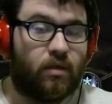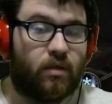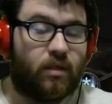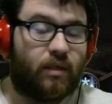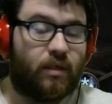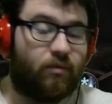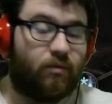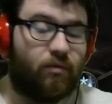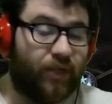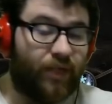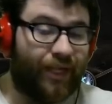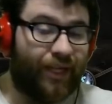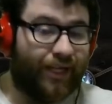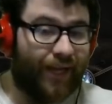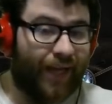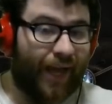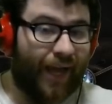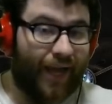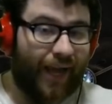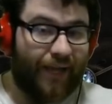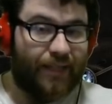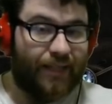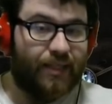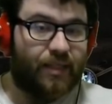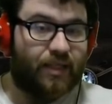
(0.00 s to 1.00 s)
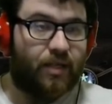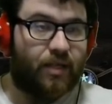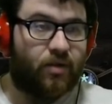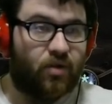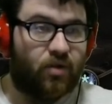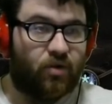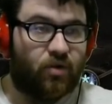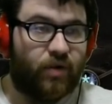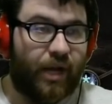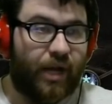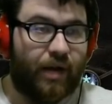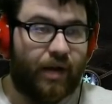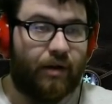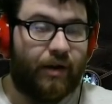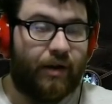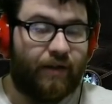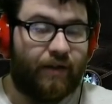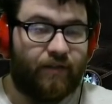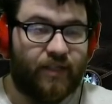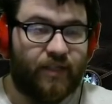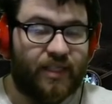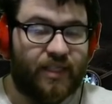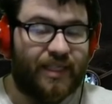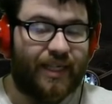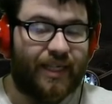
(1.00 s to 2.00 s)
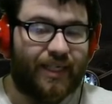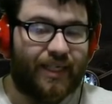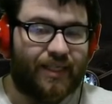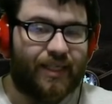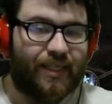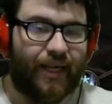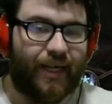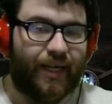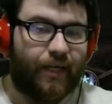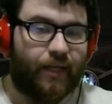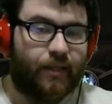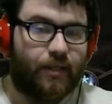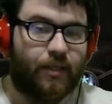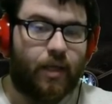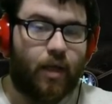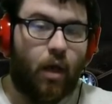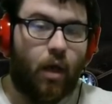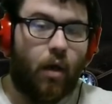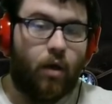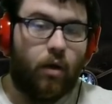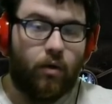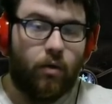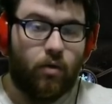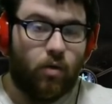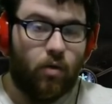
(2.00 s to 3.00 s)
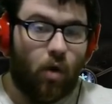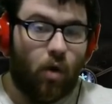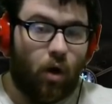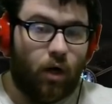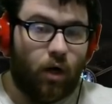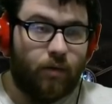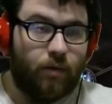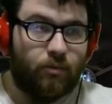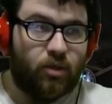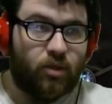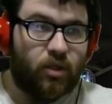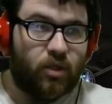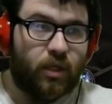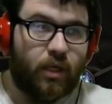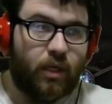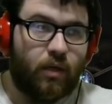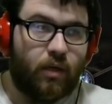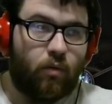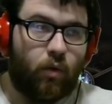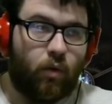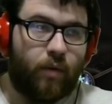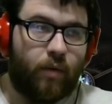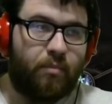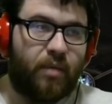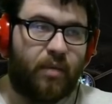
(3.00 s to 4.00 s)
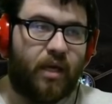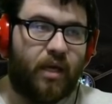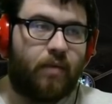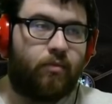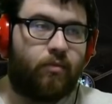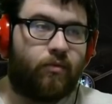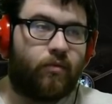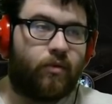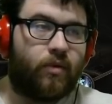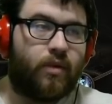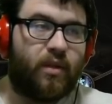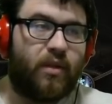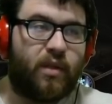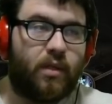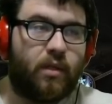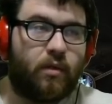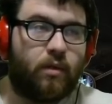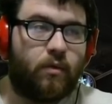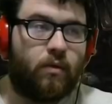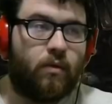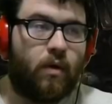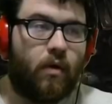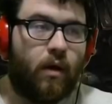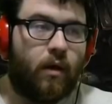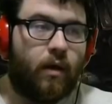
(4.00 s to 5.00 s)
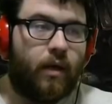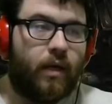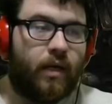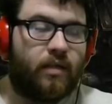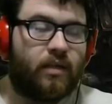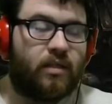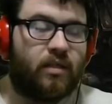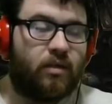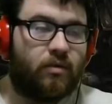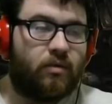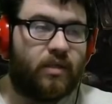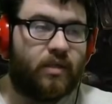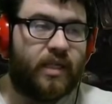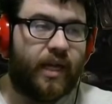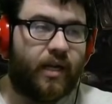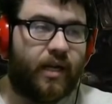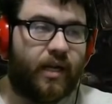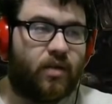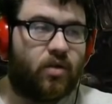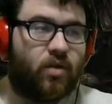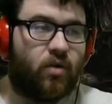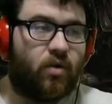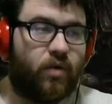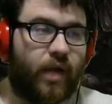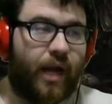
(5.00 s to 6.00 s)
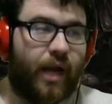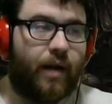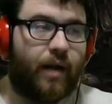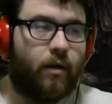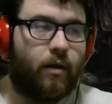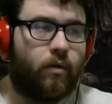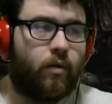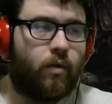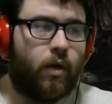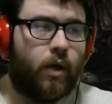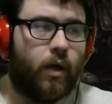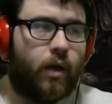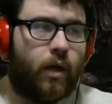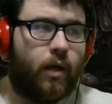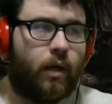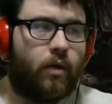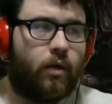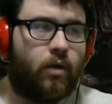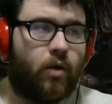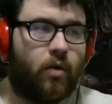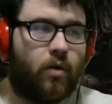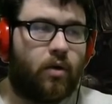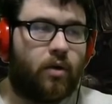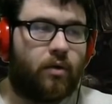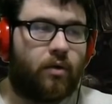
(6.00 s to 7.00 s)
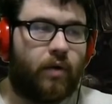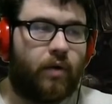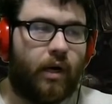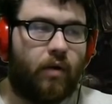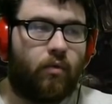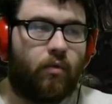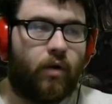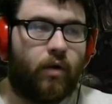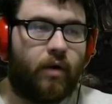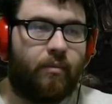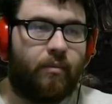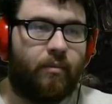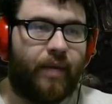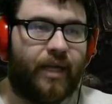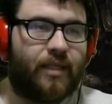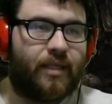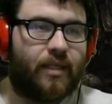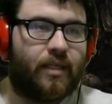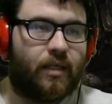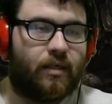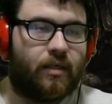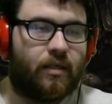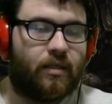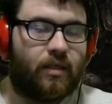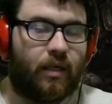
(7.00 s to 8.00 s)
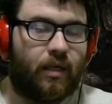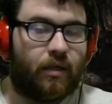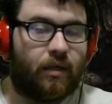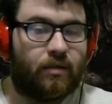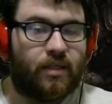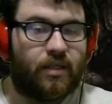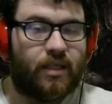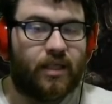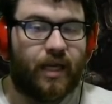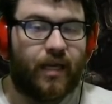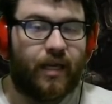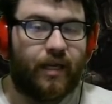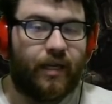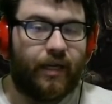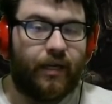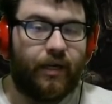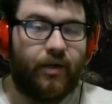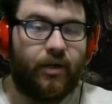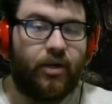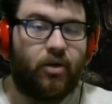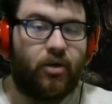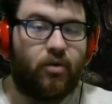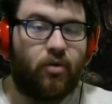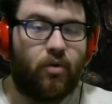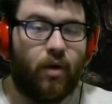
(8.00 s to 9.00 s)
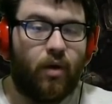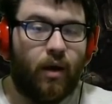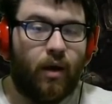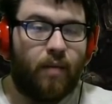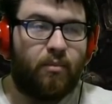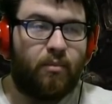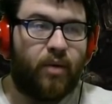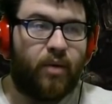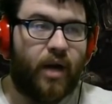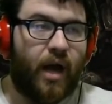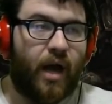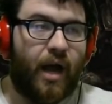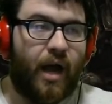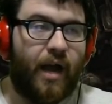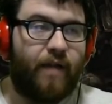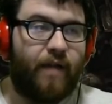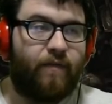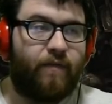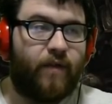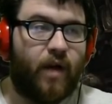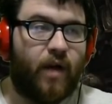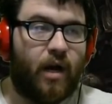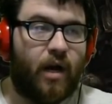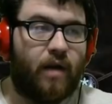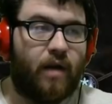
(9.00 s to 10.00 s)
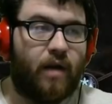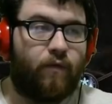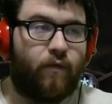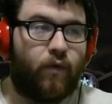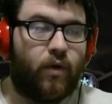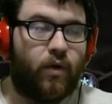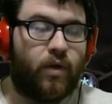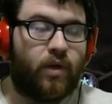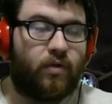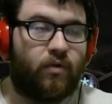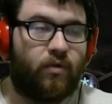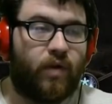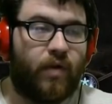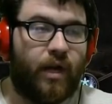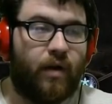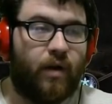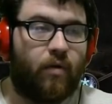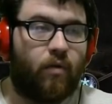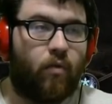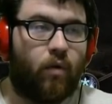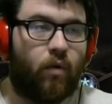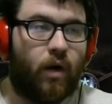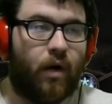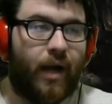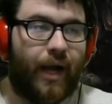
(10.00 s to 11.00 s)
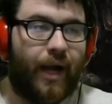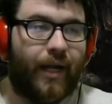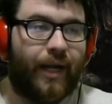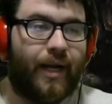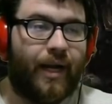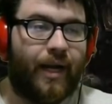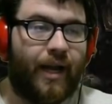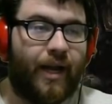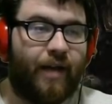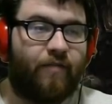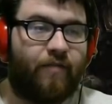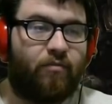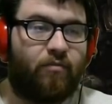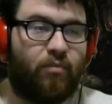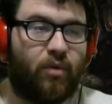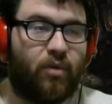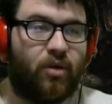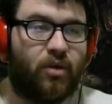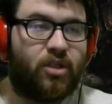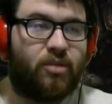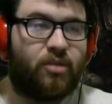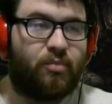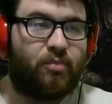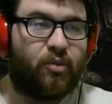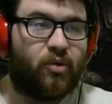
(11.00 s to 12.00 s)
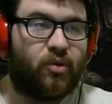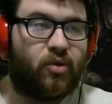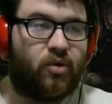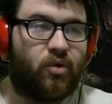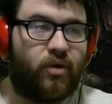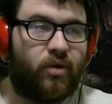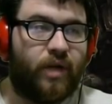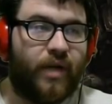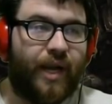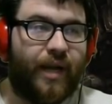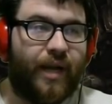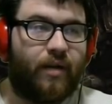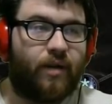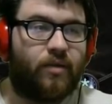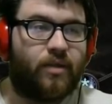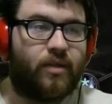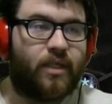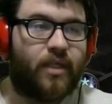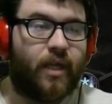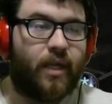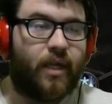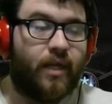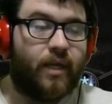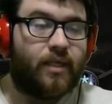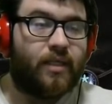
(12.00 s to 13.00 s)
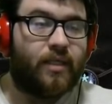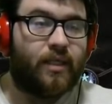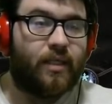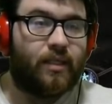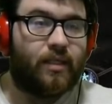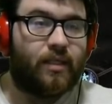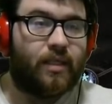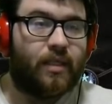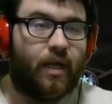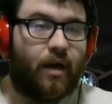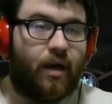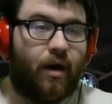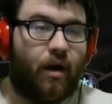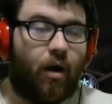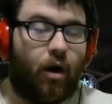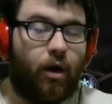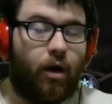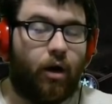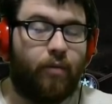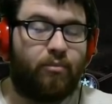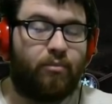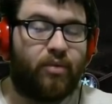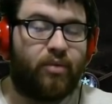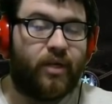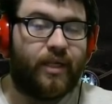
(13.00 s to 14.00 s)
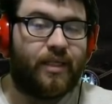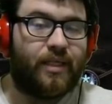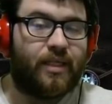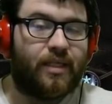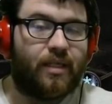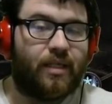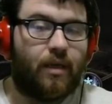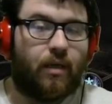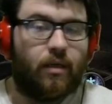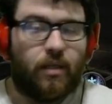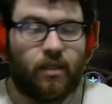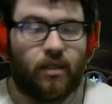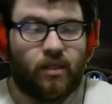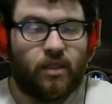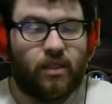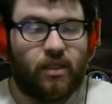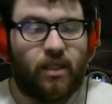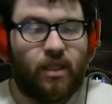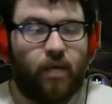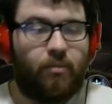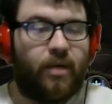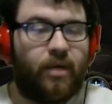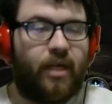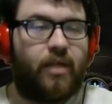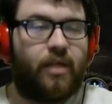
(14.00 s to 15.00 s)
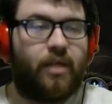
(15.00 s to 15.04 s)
recast the tornado every 6 seconds. Normally, what people would do is it would take tornado and go the route where it makes it, stay near you. But I've gone for the route where I can have multiple tornadoes since Armblade's summoning